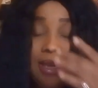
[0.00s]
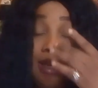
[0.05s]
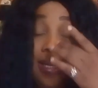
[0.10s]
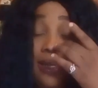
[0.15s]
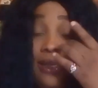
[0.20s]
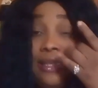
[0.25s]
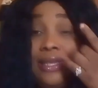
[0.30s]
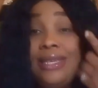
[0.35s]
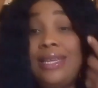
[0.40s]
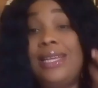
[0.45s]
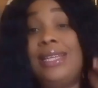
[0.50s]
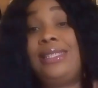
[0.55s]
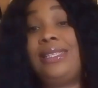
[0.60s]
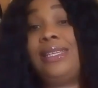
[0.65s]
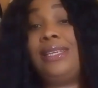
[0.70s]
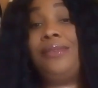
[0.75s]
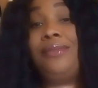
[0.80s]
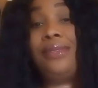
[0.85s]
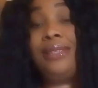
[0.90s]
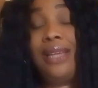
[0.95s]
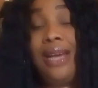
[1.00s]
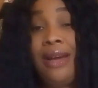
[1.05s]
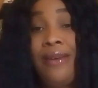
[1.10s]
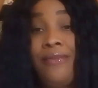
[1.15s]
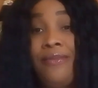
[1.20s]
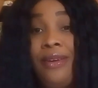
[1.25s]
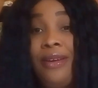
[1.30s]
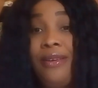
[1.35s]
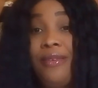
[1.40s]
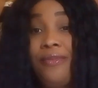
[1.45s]
These natives
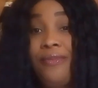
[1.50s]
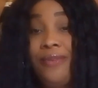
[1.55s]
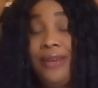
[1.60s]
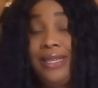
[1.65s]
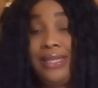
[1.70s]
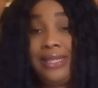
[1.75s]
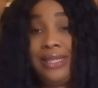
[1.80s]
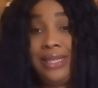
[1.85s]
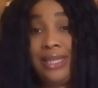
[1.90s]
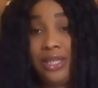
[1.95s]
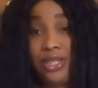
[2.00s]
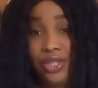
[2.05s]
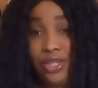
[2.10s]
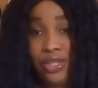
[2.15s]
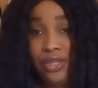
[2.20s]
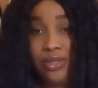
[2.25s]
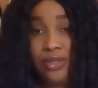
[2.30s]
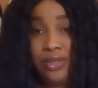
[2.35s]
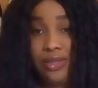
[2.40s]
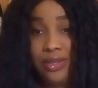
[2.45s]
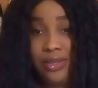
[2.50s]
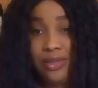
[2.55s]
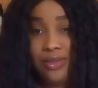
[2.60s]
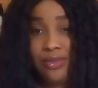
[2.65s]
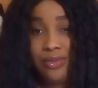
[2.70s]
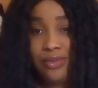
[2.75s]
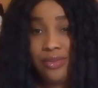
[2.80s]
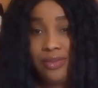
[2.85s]
are very flirtatious.